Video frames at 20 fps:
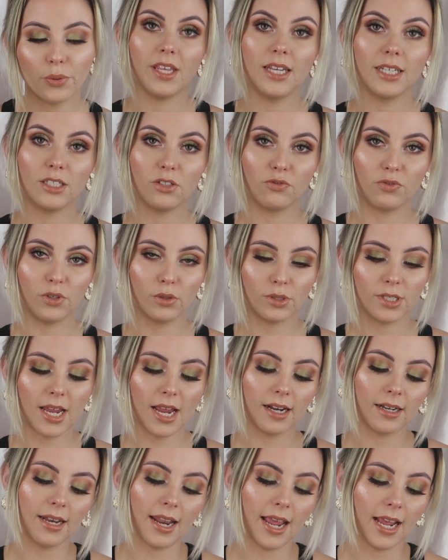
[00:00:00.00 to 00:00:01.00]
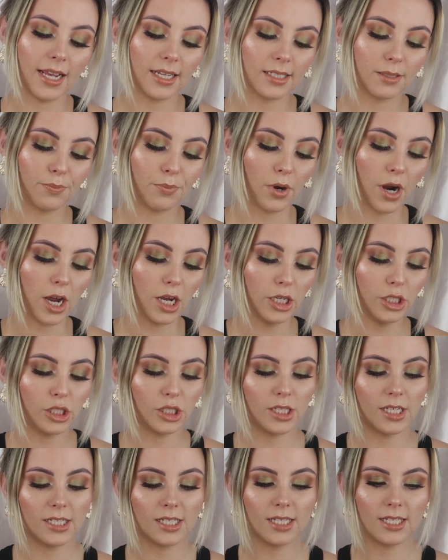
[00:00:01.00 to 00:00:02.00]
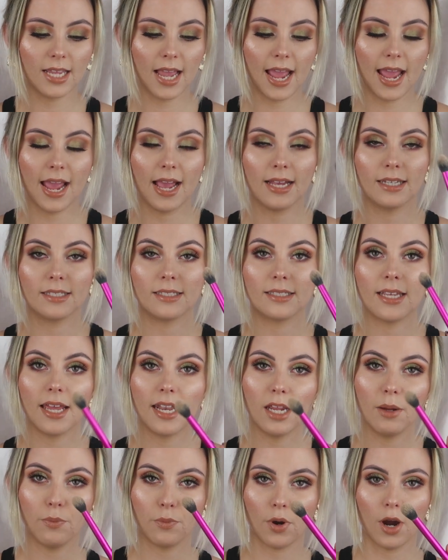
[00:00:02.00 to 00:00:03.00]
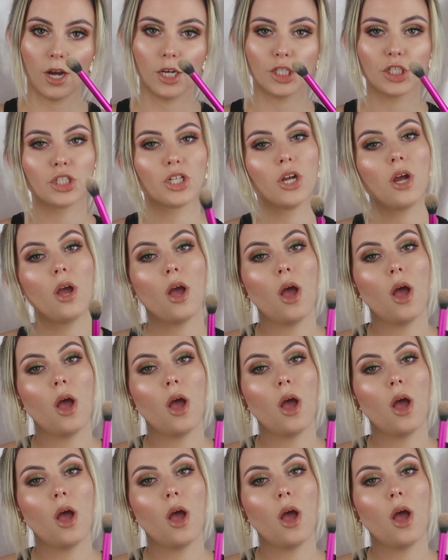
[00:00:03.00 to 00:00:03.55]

This Real Techniques brush, this is a setting brush,